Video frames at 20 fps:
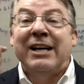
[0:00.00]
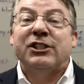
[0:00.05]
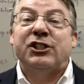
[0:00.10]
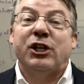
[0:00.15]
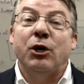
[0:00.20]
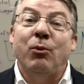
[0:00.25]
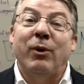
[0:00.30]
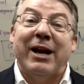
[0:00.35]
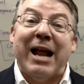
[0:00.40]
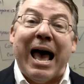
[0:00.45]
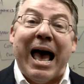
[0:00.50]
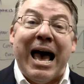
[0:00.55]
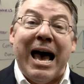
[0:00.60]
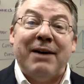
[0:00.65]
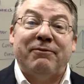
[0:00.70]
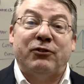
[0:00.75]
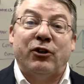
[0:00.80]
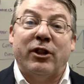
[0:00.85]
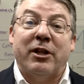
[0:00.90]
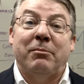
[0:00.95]
She went
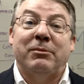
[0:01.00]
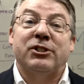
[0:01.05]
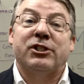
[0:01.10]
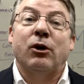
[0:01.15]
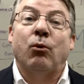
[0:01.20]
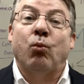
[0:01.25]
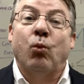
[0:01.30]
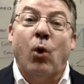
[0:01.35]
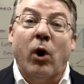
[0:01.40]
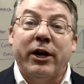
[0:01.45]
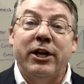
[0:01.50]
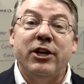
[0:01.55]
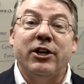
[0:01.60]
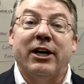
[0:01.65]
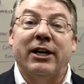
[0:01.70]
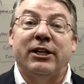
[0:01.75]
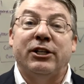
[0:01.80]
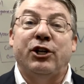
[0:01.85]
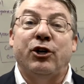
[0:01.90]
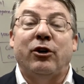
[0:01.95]
after them and said, what are you
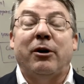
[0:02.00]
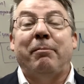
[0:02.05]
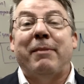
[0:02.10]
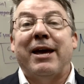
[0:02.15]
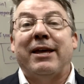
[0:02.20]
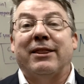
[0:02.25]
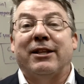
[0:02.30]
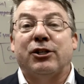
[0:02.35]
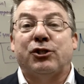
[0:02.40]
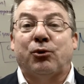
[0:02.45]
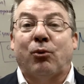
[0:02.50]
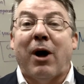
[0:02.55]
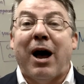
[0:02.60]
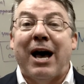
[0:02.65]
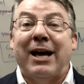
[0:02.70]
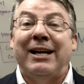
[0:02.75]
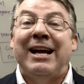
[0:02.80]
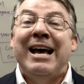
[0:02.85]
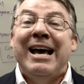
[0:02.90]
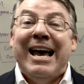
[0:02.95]
going to do to make this
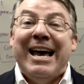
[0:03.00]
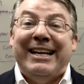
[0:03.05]
right?